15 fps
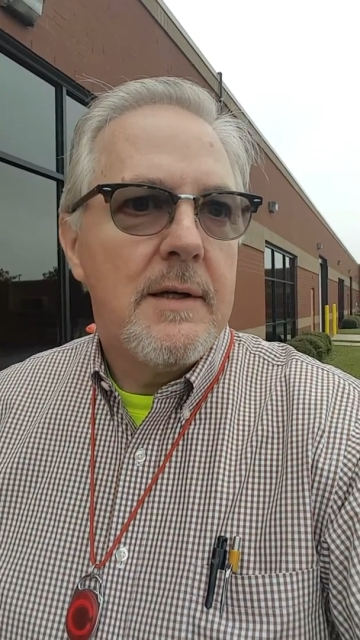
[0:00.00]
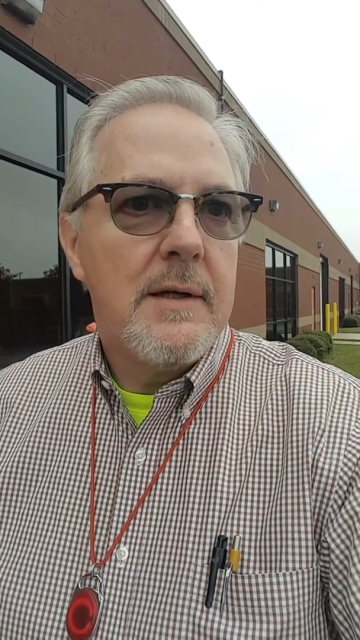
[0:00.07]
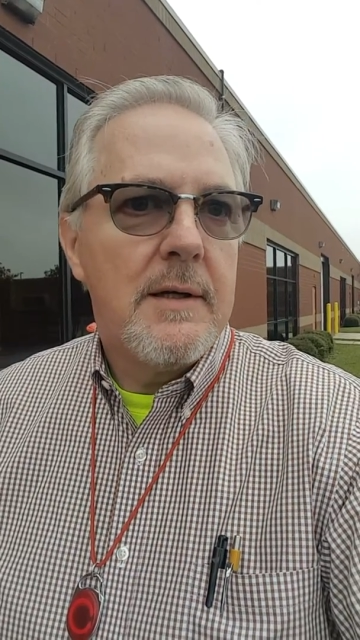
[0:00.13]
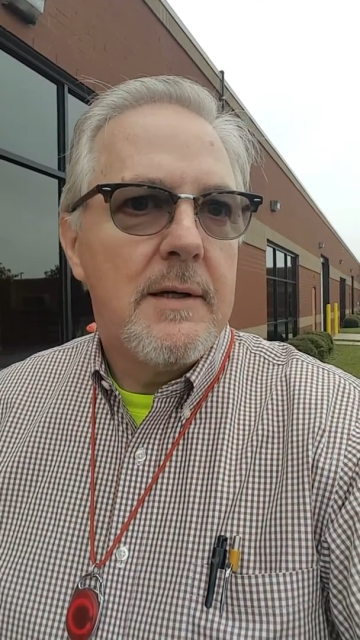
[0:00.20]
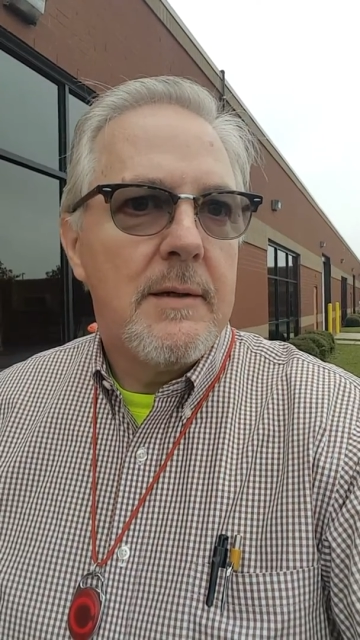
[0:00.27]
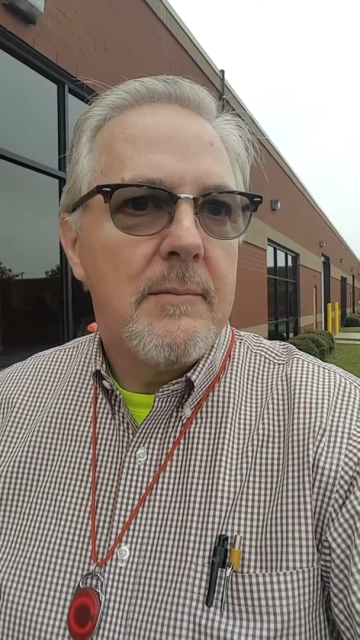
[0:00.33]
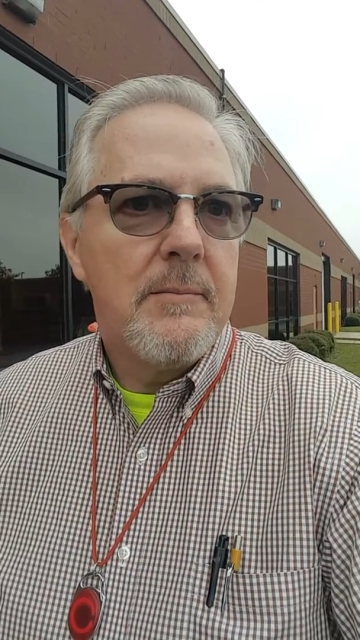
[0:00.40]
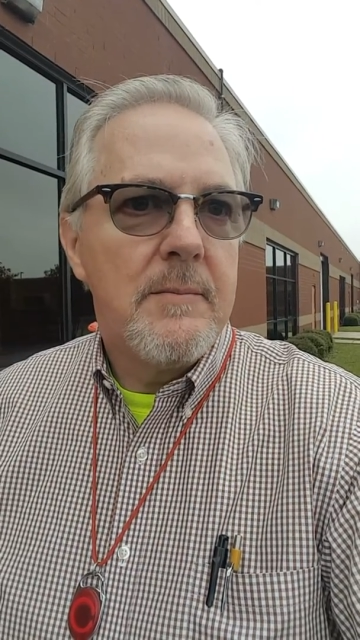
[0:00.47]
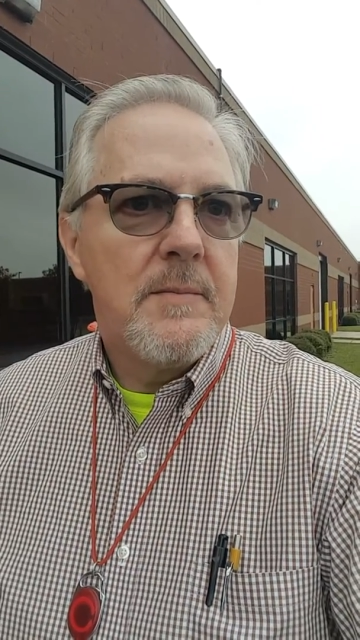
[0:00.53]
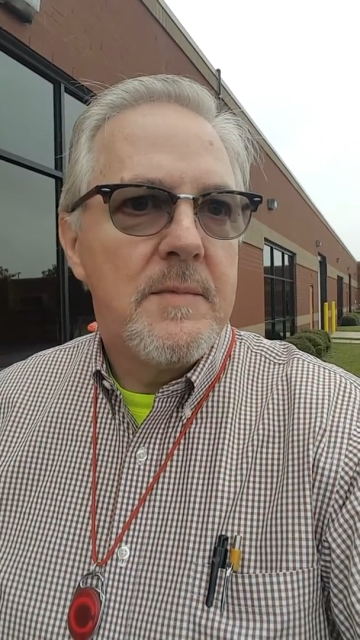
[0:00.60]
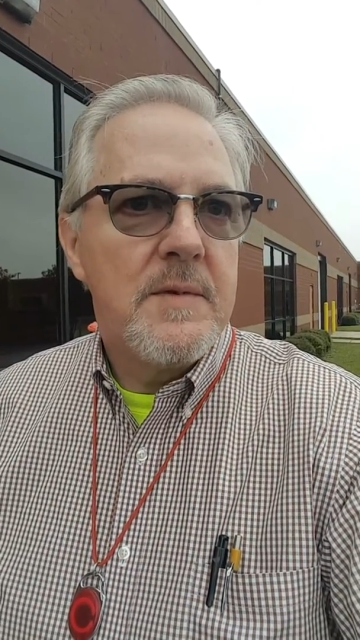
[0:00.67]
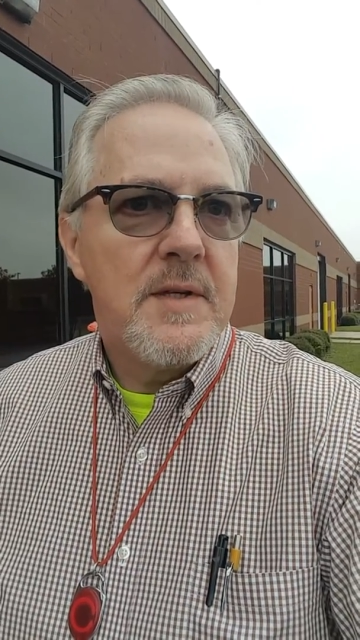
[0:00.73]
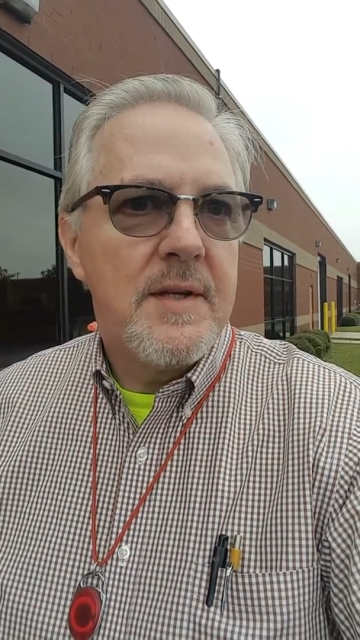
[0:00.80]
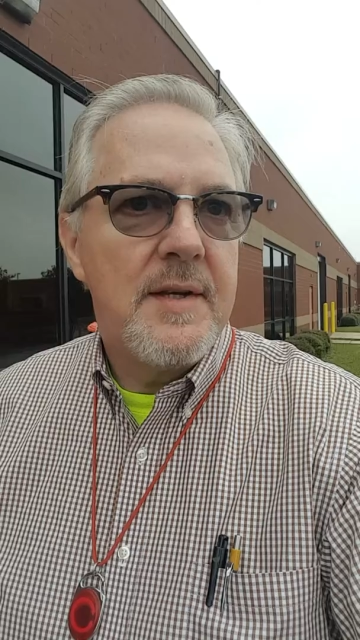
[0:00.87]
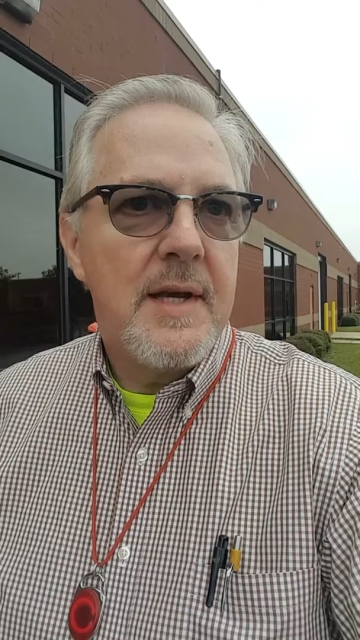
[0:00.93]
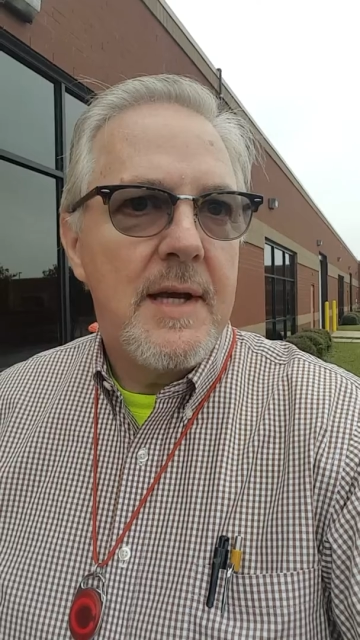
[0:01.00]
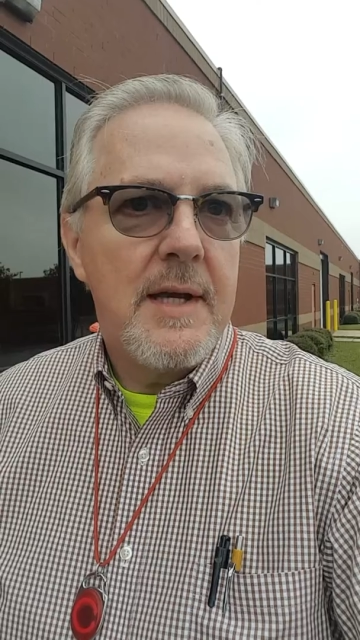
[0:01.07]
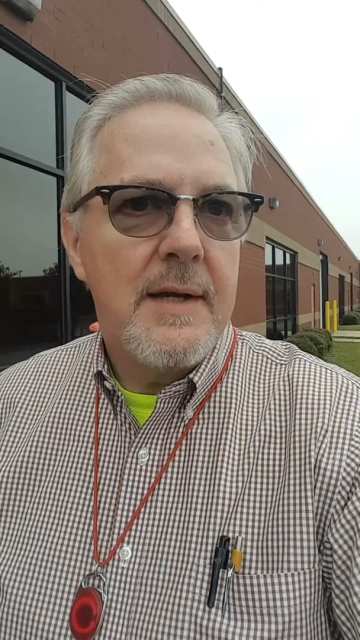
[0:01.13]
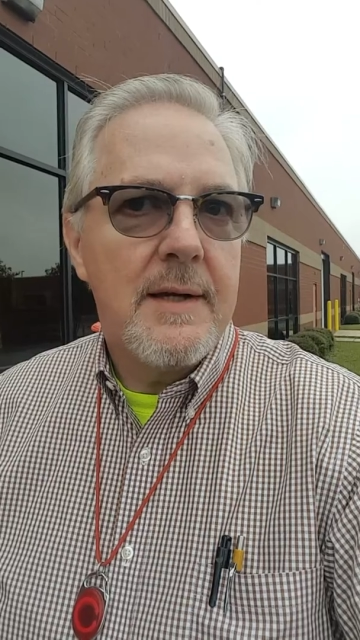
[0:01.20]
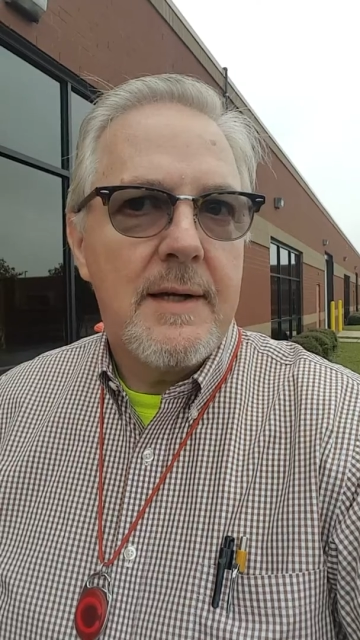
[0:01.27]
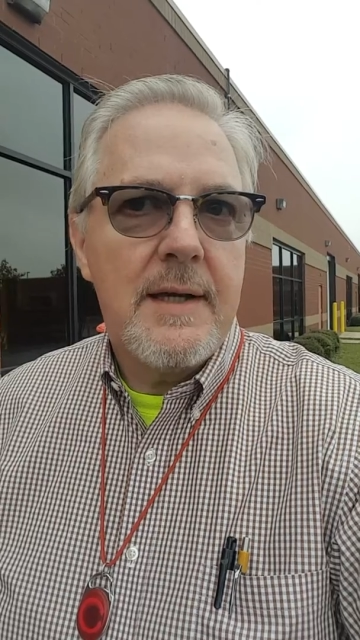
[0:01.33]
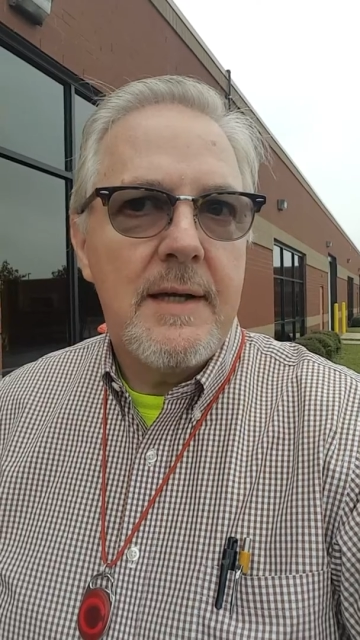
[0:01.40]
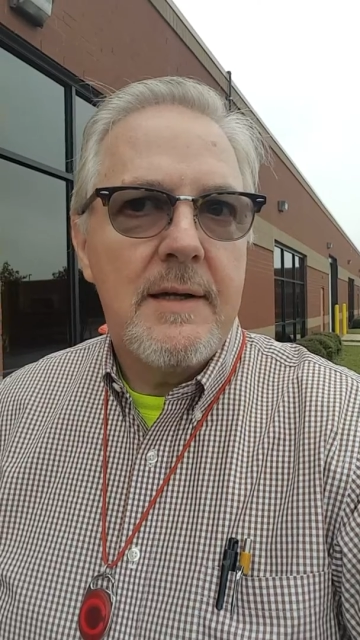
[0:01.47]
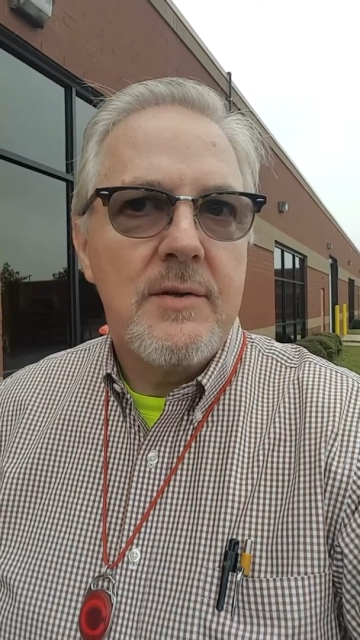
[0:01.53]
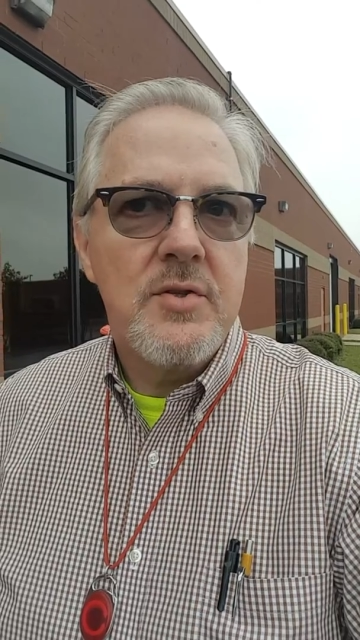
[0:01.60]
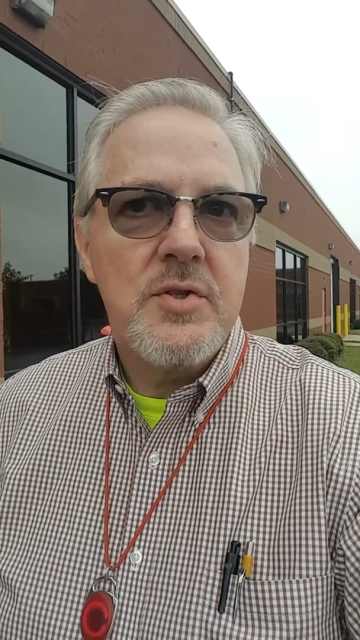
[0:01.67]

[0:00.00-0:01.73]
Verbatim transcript: Um, today, again,